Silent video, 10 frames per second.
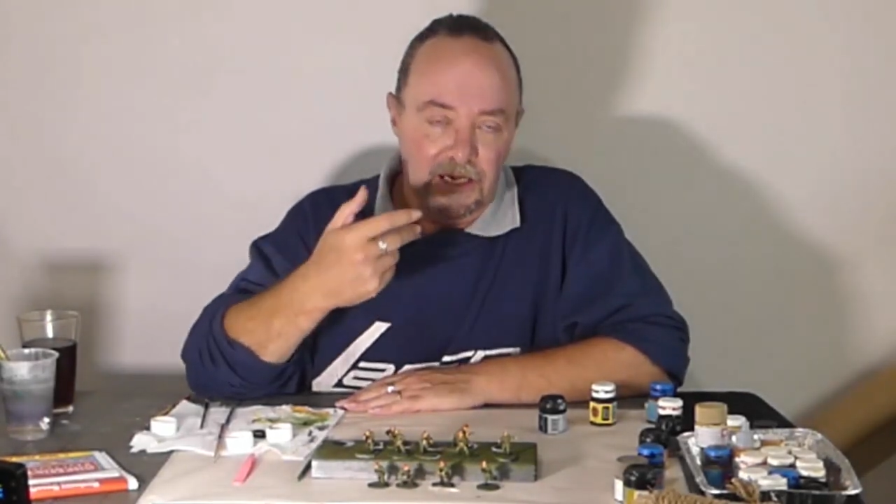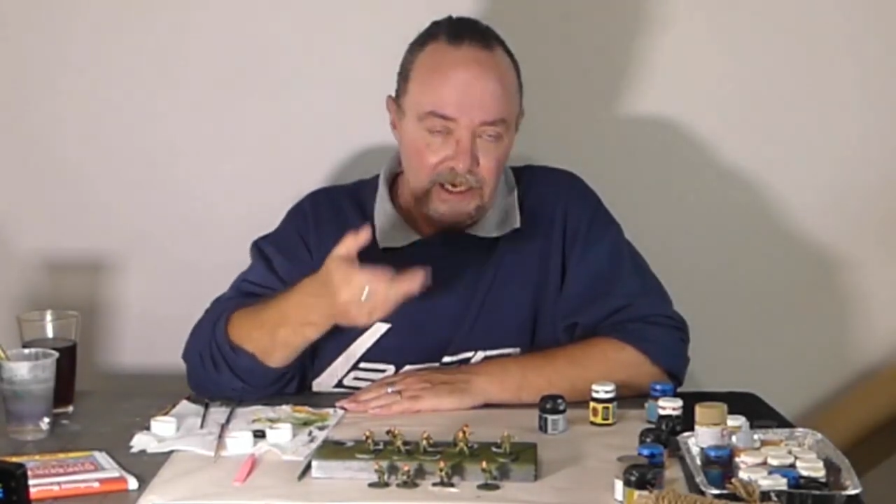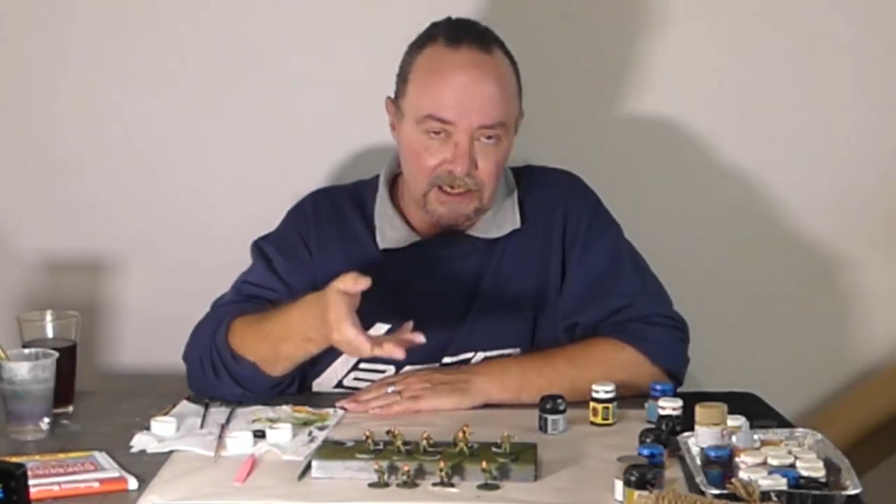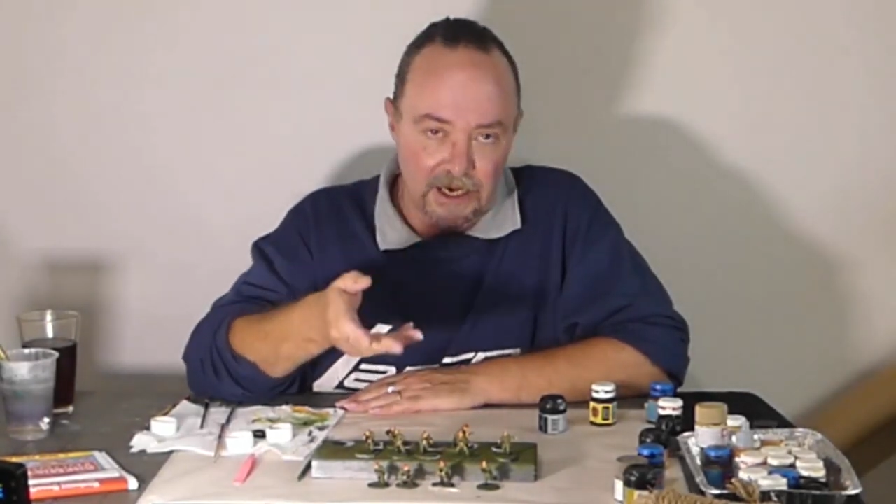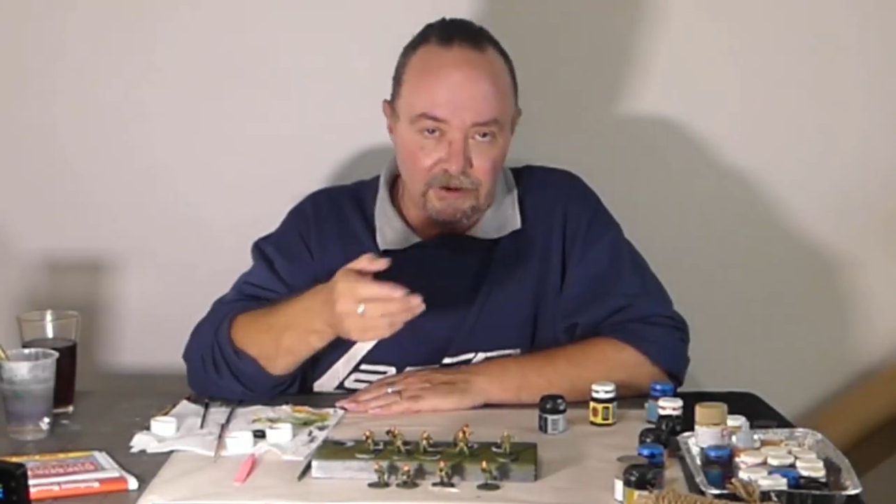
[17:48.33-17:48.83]

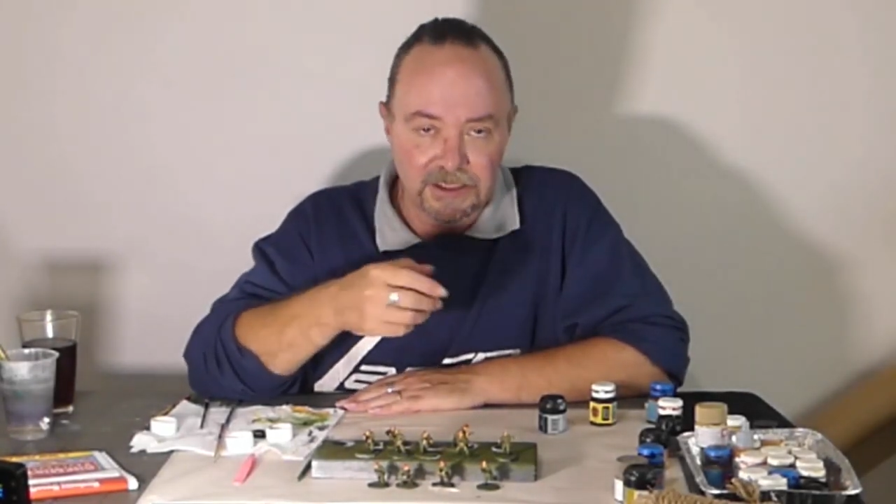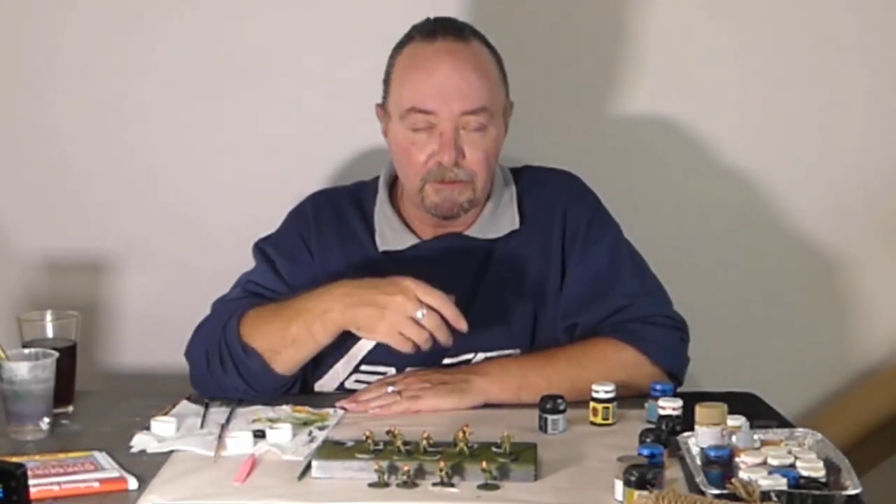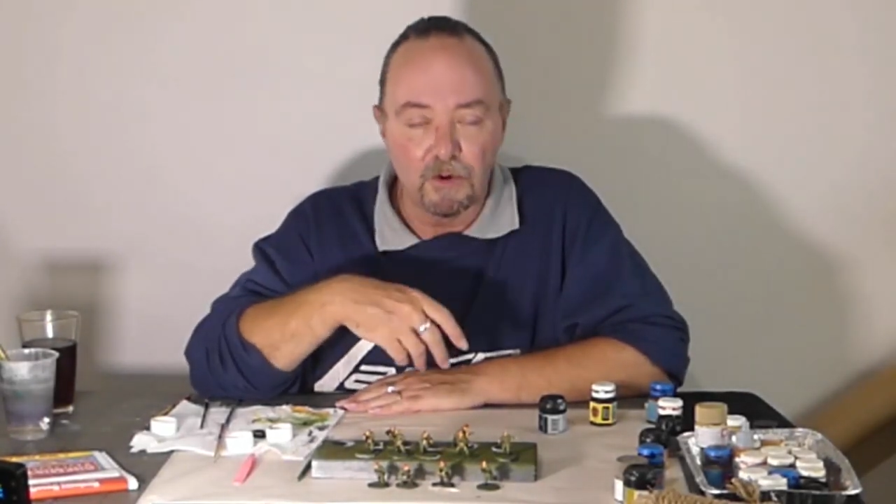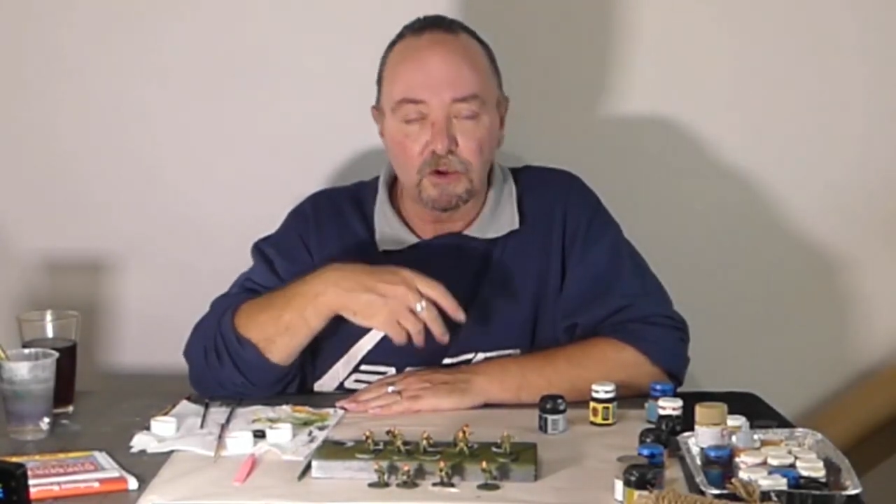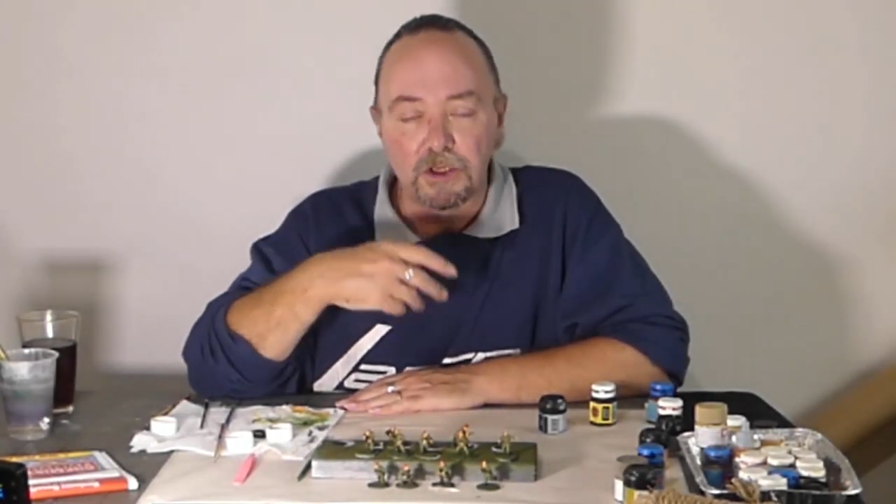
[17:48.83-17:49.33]
a character
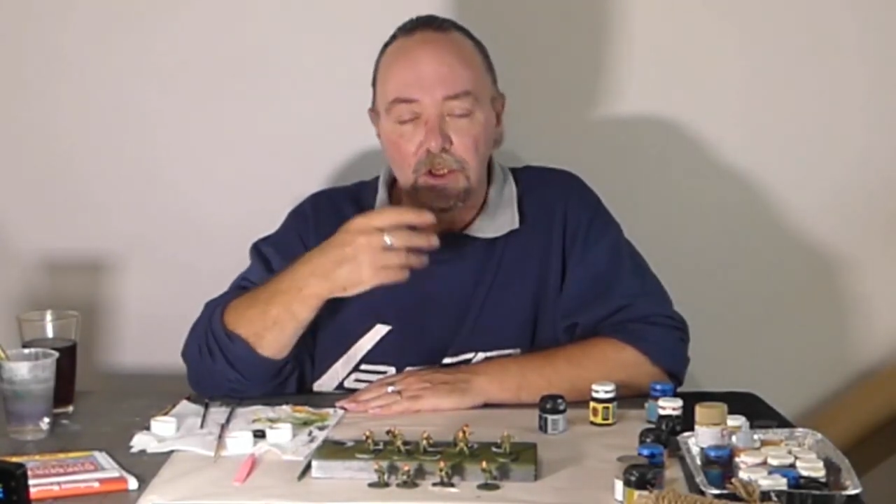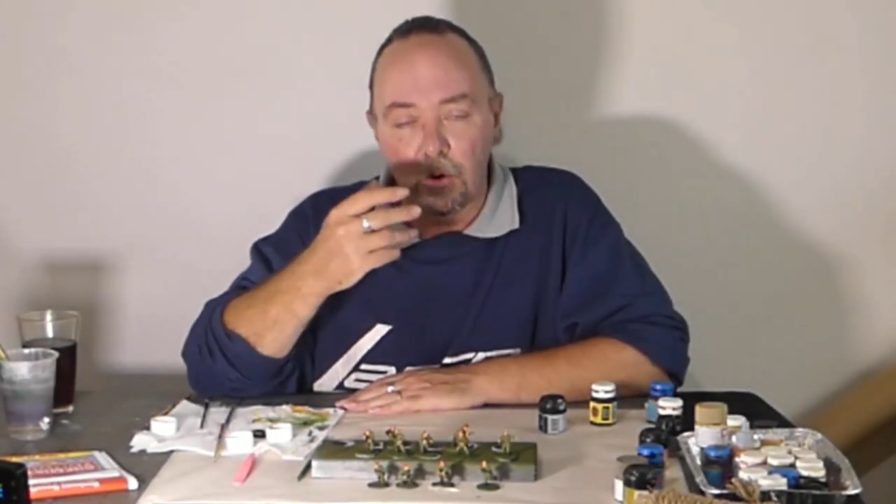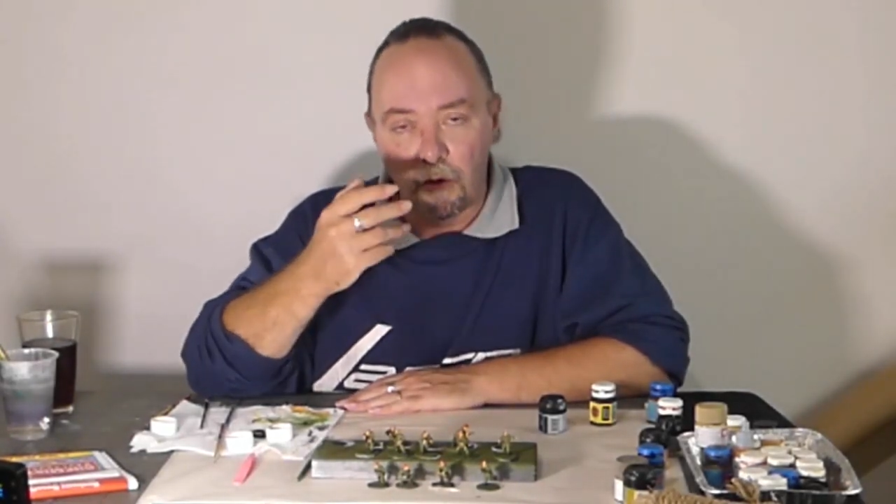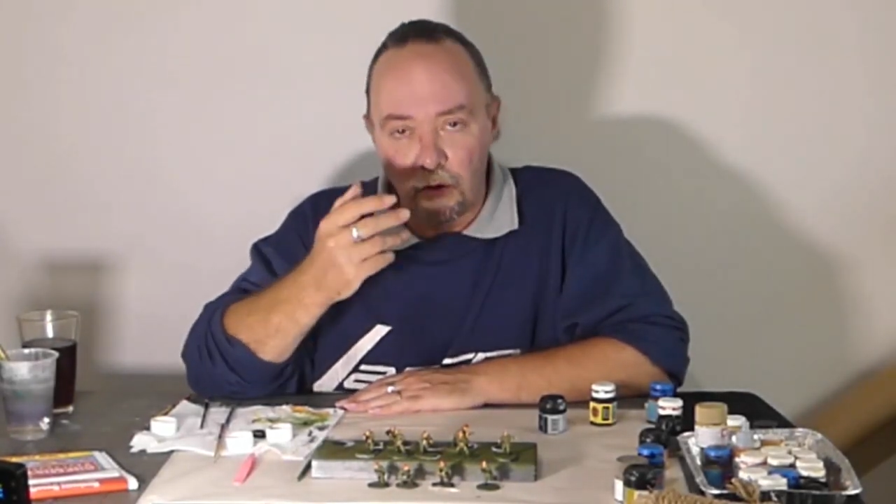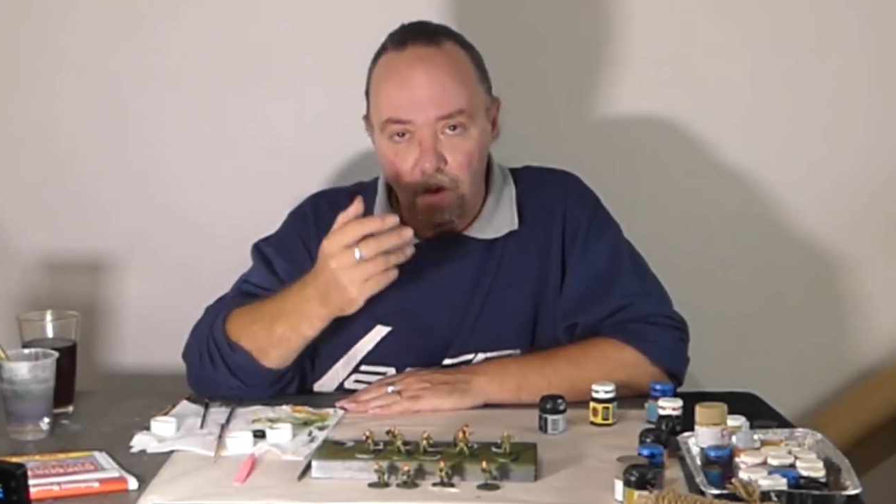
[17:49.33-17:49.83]
model
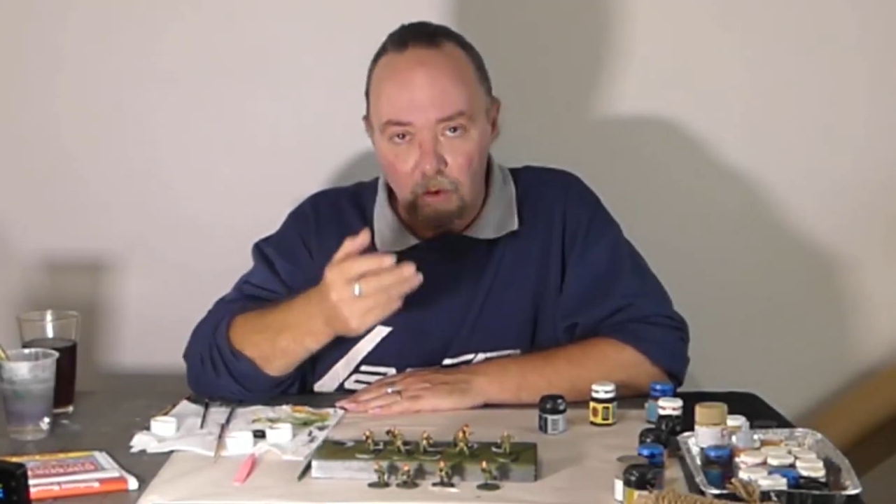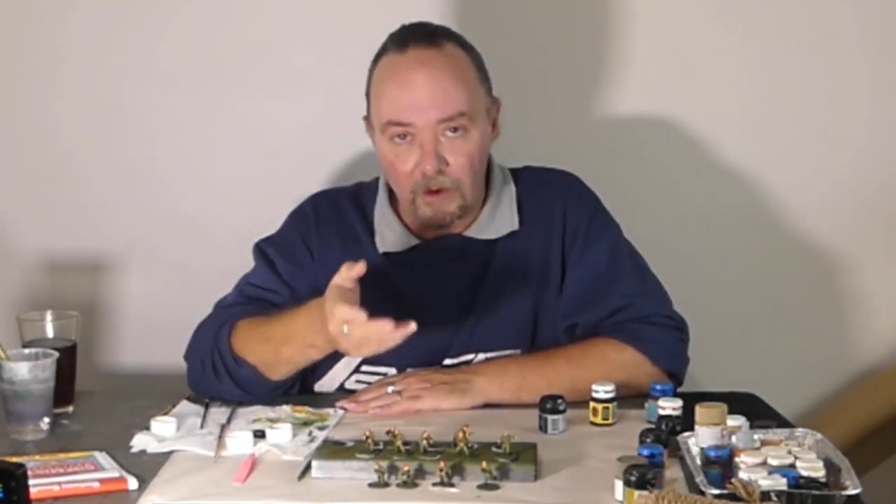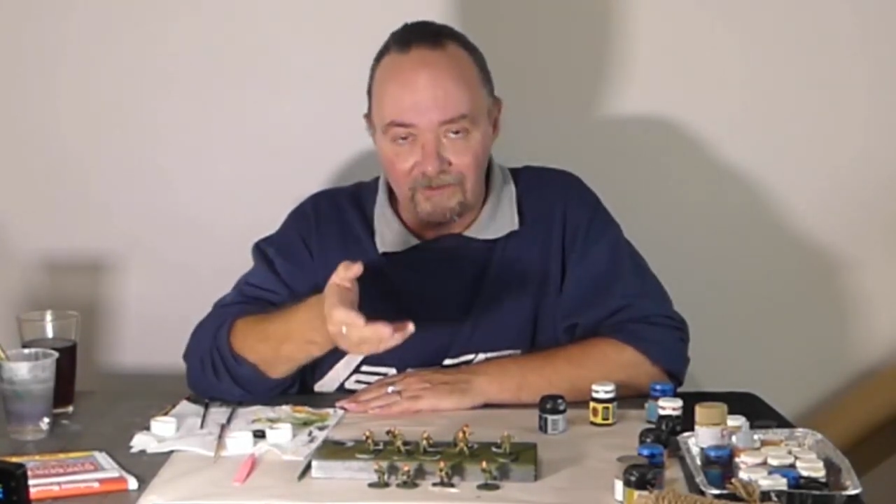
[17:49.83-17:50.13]
or